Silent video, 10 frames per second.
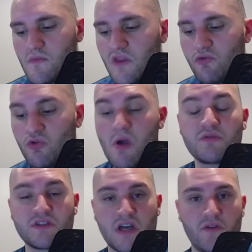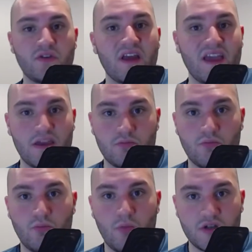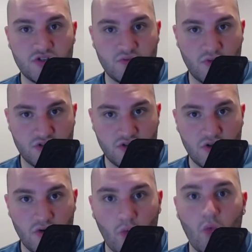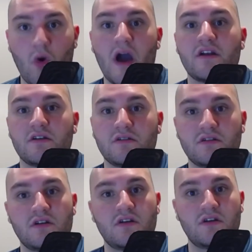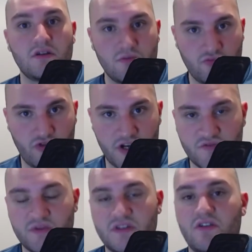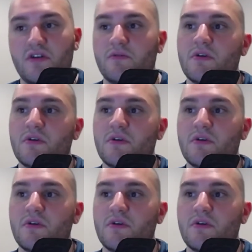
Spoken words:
we're able to cover a much wider range of material.